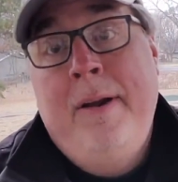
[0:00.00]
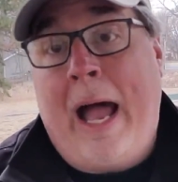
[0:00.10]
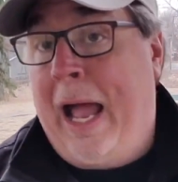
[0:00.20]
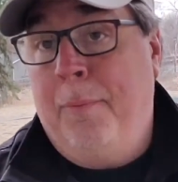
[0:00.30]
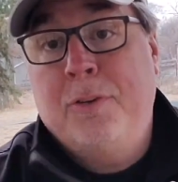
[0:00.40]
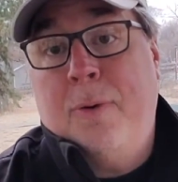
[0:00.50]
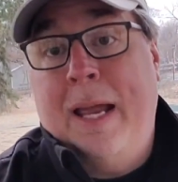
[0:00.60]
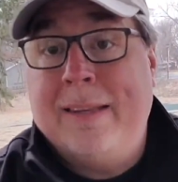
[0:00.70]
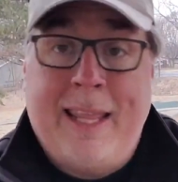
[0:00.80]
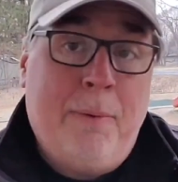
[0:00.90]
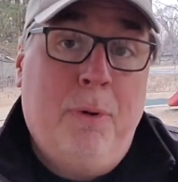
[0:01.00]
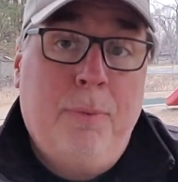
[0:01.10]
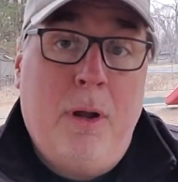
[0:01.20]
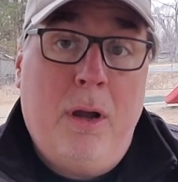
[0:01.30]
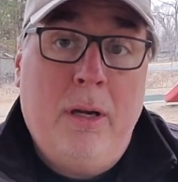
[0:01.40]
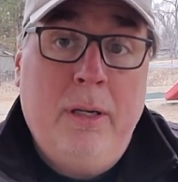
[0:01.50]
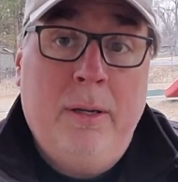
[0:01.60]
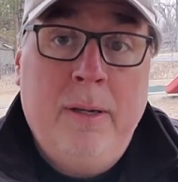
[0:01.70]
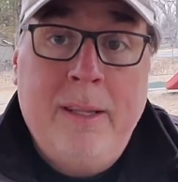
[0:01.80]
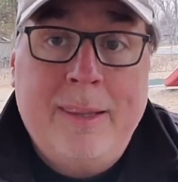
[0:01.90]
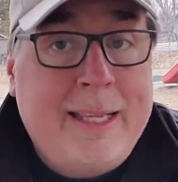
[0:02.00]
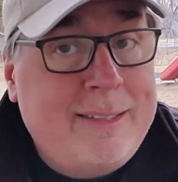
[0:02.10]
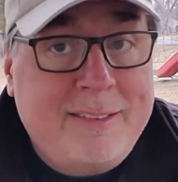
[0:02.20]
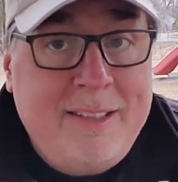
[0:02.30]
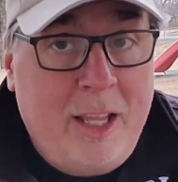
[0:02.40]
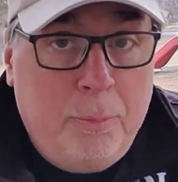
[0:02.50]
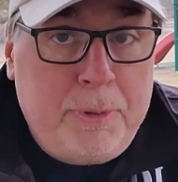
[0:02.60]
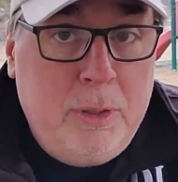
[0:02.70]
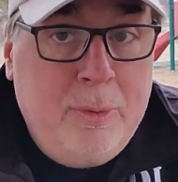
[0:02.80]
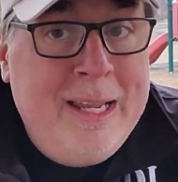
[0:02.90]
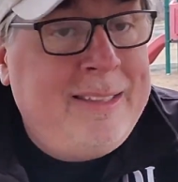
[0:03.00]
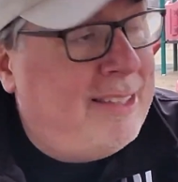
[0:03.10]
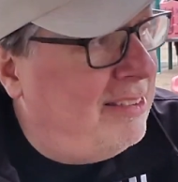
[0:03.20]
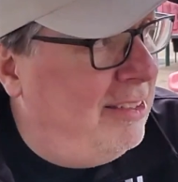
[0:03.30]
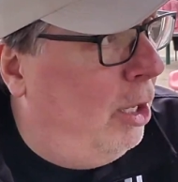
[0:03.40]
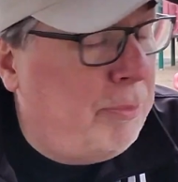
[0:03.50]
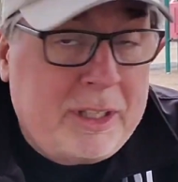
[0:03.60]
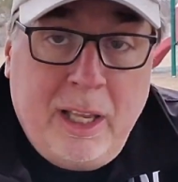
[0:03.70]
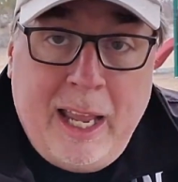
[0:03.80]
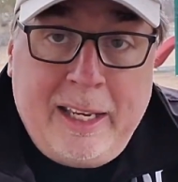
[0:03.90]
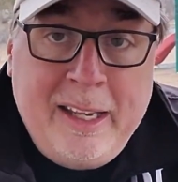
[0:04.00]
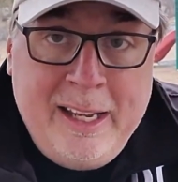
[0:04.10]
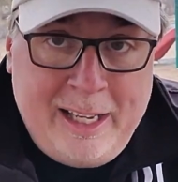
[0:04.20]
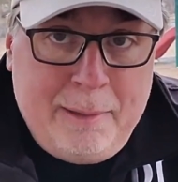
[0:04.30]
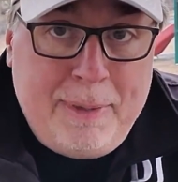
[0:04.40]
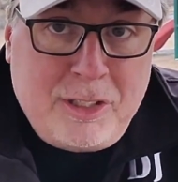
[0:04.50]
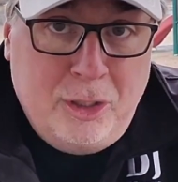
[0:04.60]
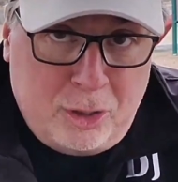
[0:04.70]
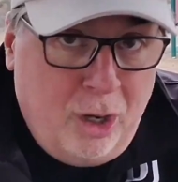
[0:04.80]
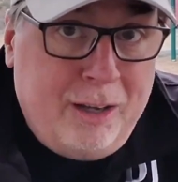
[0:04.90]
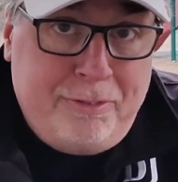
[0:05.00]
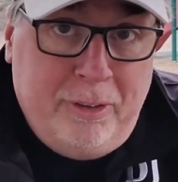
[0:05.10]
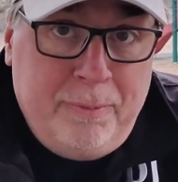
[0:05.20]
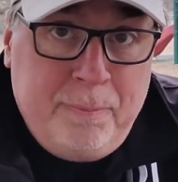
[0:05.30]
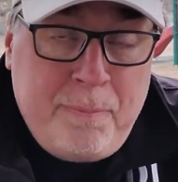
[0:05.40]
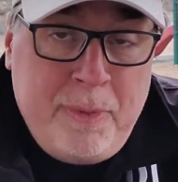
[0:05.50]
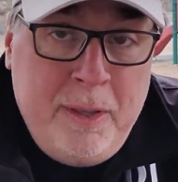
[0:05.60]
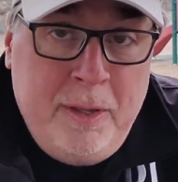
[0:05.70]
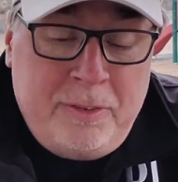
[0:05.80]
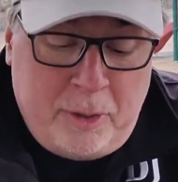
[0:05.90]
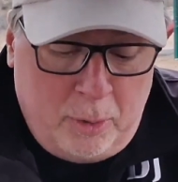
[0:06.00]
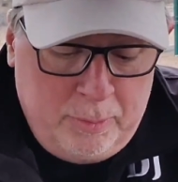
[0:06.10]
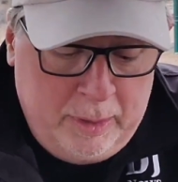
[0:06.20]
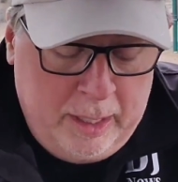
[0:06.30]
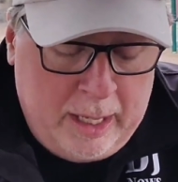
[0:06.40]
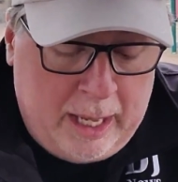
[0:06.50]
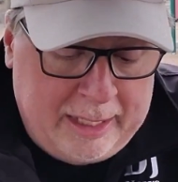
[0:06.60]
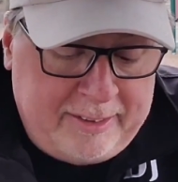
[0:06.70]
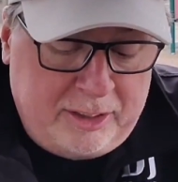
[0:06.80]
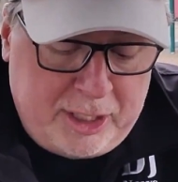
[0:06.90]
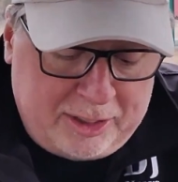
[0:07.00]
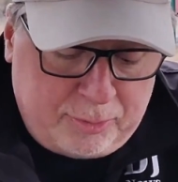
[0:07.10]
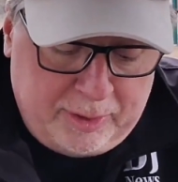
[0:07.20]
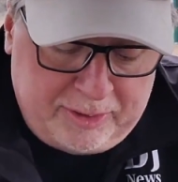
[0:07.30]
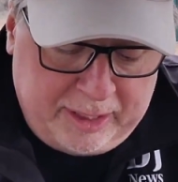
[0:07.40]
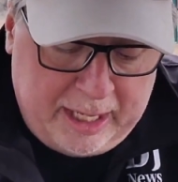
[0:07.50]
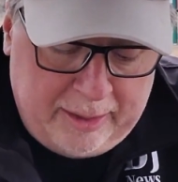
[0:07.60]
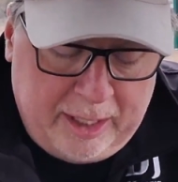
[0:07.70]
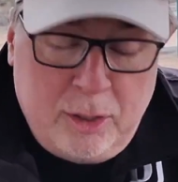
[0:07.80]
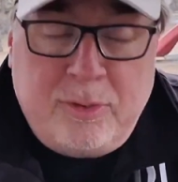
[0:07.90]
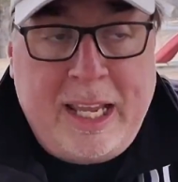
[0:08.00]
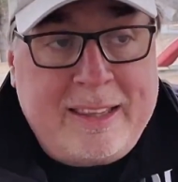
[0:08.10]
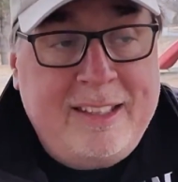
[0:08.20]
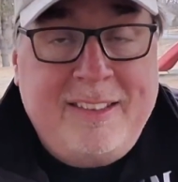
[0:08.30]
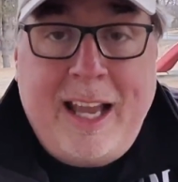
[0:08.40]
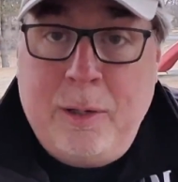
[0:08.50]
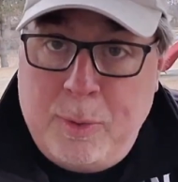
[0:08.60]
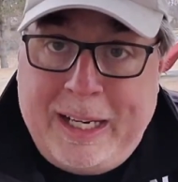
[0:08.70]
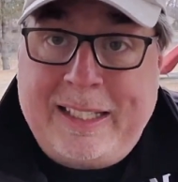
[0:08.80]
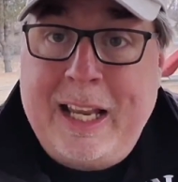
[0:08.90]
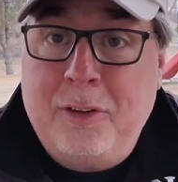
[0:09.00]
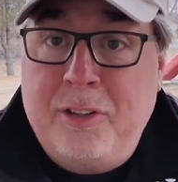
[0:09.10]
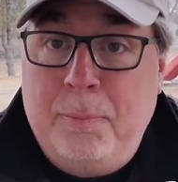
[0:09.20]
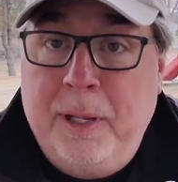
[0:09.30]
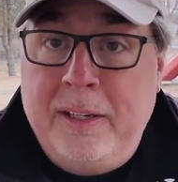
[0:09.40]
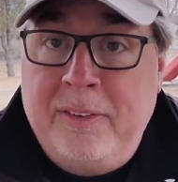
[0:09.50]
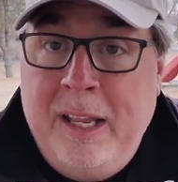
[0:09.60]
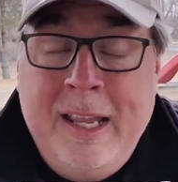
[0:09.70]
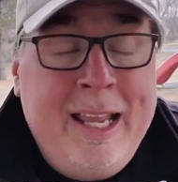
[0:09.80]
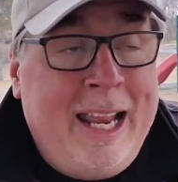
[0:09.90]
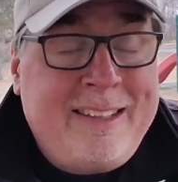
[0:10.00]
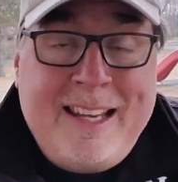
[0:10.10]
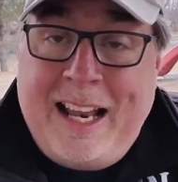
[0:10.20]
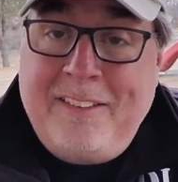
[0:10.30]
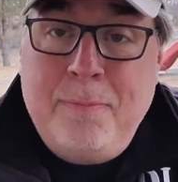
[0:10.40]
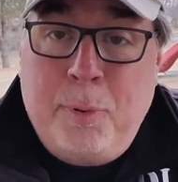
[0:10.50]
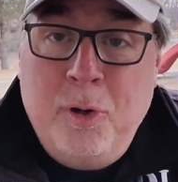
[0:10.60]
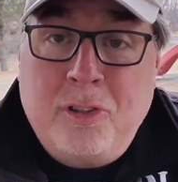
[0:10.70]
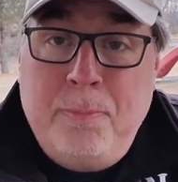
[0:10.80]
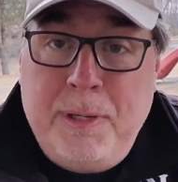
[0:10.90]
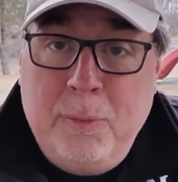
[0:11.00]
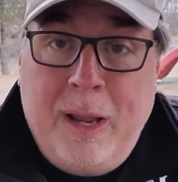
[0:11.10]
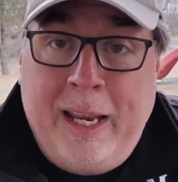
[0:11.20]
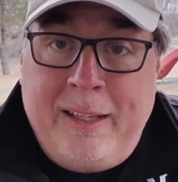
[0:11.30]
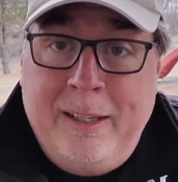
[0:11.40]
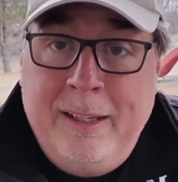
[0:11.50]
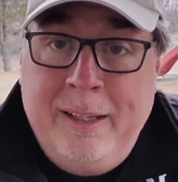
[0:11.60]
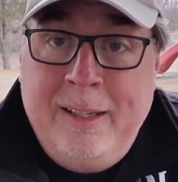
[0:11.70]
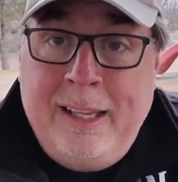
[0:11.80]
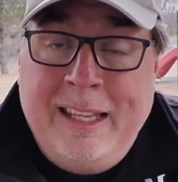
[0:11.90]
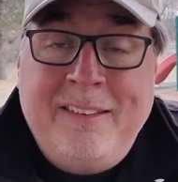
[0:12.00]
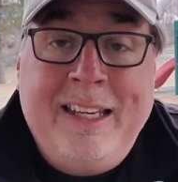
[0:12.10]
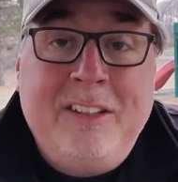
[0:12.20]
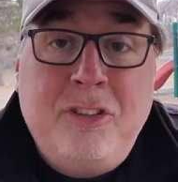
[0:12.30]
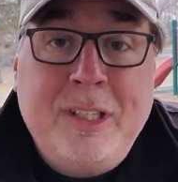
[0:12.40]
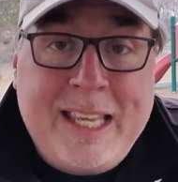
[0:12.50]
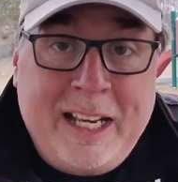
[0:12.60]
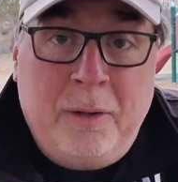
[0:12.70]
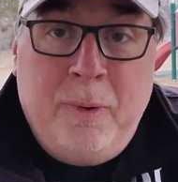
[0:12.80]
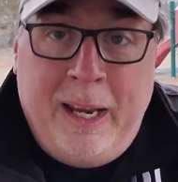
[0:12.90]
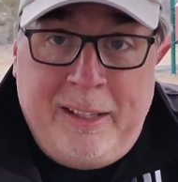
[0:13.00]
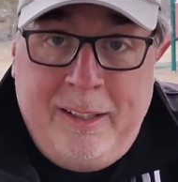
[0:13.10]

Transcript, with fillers: I was right. They were wrong. That doesn't help you, doesn't help the client, and it makes you look awful. So I suggest once again that you take this on, write it down someplace. It's not as important to be right as it is to get it right.